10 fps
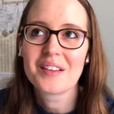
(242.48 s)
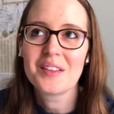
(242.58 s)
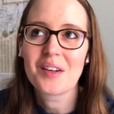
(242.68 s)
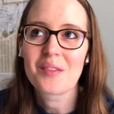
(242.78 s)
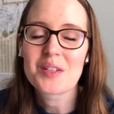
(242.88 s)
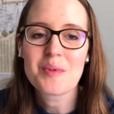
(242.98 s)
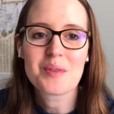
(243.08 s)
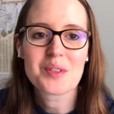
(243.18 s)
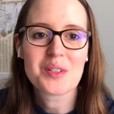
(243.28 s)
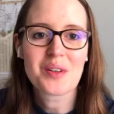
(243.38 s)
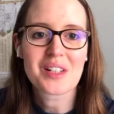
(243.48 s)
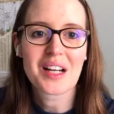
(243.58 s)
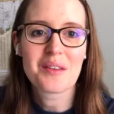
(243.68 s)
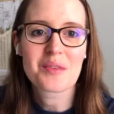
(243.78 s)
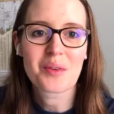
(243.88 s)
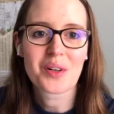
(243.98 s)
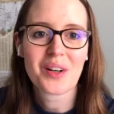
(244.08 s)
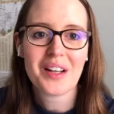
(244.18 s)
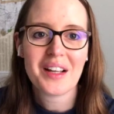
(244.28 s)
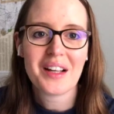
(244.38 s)
recipe that was in the New York Times for,
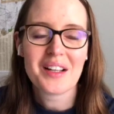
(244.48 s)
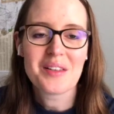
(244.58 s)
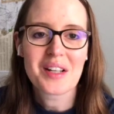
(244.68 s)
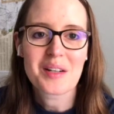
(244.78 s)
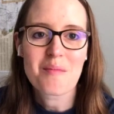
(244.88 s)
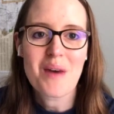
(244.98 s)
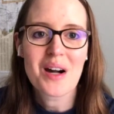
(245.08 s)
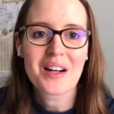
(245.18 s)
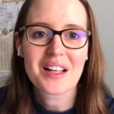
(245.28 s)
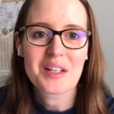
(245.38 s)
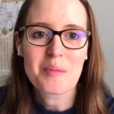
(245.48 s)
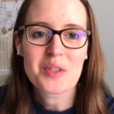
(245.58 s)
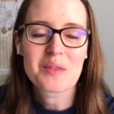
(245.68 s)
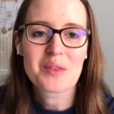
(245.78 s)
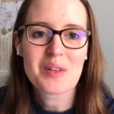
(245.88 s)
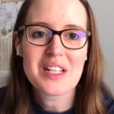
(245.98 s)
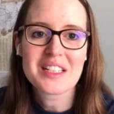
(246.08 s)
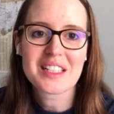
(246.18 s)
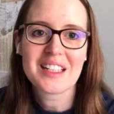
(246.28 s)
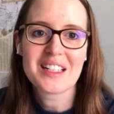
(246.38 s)
you take a mug and you put some ingredients
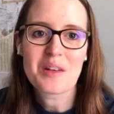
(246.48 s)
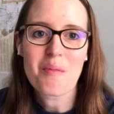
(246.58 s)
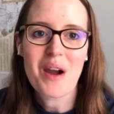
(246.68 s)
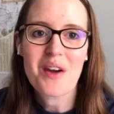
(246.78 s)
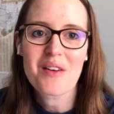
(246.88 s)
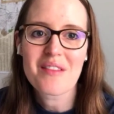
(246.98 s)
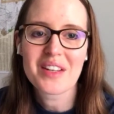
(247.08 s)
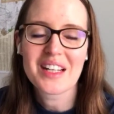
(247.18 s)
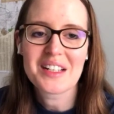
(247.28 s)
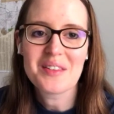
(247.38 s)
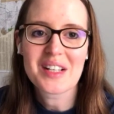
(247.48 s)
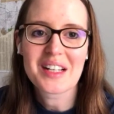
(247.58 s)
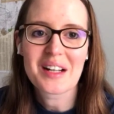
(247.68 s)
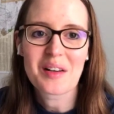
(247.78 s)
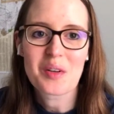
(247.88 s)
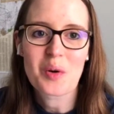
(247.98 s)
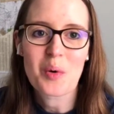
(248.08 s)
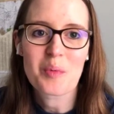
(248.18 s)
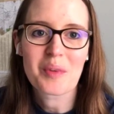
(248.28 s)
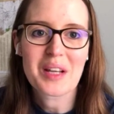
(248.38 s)
in it, you microwave it, and you get your
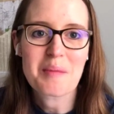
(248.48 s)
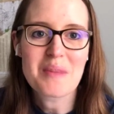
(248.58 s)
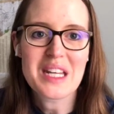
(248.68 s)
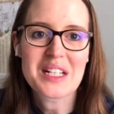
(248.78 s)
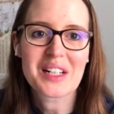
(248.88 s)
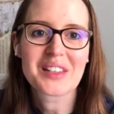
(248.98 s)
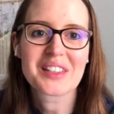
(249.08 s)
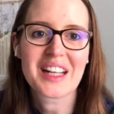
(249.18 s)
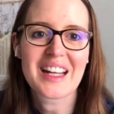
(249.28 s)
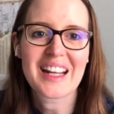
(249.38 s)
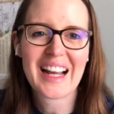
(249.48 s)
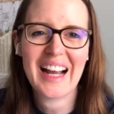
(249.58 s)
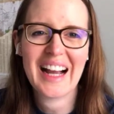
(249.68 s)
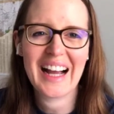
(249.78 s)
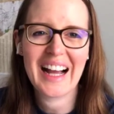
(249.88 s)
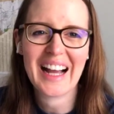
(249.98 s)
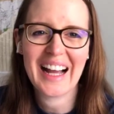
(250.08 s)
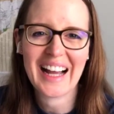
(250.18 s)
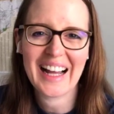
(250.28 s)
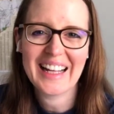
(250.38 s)
own like mini chocolate cake.
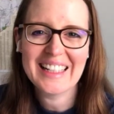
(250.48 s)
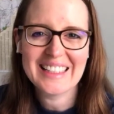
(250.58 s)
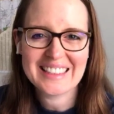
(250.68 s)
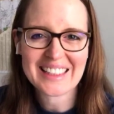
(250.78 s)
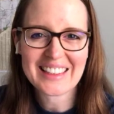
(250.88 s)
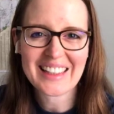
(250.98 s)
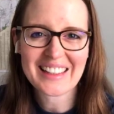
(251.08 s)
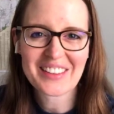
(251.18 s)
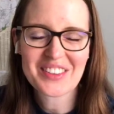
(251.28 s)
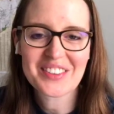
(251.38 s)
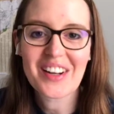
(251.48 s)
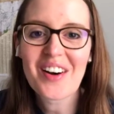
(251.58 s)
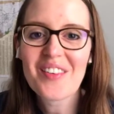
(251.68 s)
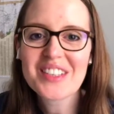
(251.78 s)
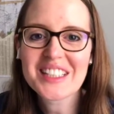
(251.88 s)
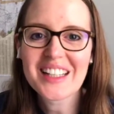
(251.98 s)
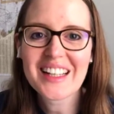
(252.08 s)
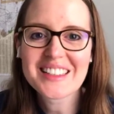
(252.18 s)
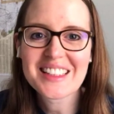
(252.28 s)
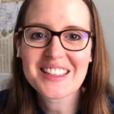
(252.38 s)
So I thought that was really. Oh, Michelle
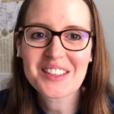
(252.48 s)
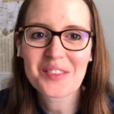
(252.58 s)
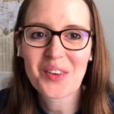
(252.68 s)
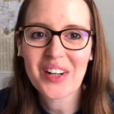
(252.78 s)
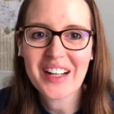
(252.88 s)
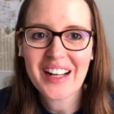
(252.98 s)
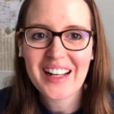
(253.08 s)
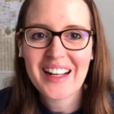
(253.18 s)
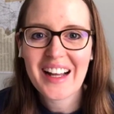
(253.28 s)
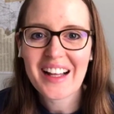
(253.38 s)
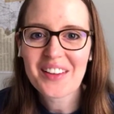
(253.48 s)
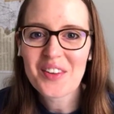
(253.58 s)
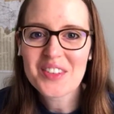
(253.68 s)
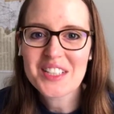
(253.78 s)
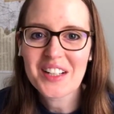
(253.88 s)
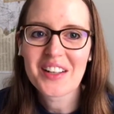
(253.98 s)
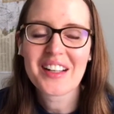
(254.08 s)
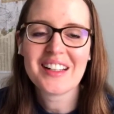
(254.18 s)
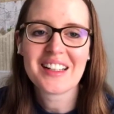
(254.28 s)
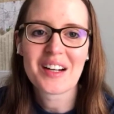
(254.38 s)
Head says good morning. Hello, Michelle.
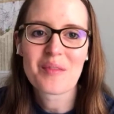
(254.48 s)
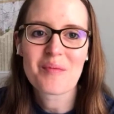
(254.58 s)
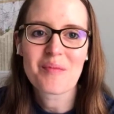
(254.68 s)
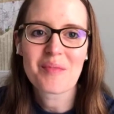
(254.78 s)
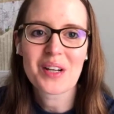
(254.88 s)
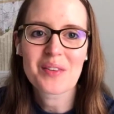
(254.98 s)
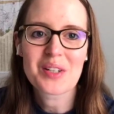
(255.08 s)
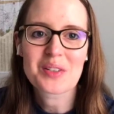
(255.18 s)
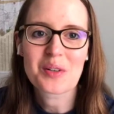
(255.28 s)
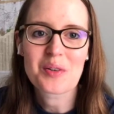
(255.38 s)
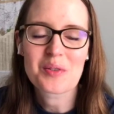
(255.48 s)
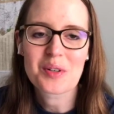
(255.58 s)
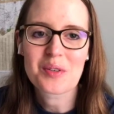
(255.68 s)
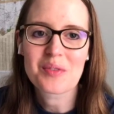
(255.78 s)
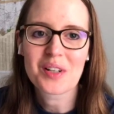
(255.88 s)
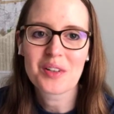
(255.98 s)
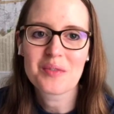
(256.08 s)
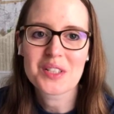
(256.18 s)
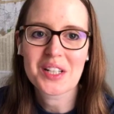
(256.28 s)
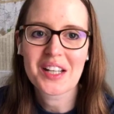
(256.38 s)
And by the way, so go follow
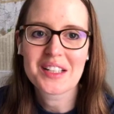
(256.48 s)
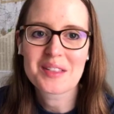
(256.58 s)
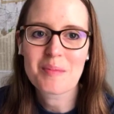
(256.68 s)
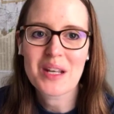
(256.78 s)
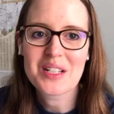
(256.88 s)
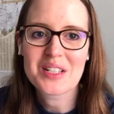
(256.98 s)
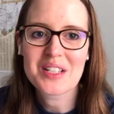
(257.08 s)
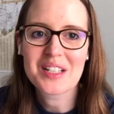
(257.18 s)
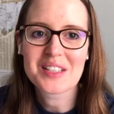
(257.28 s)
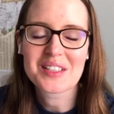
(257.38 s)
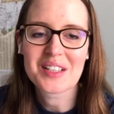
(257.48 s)
Michelle Head's page. She does.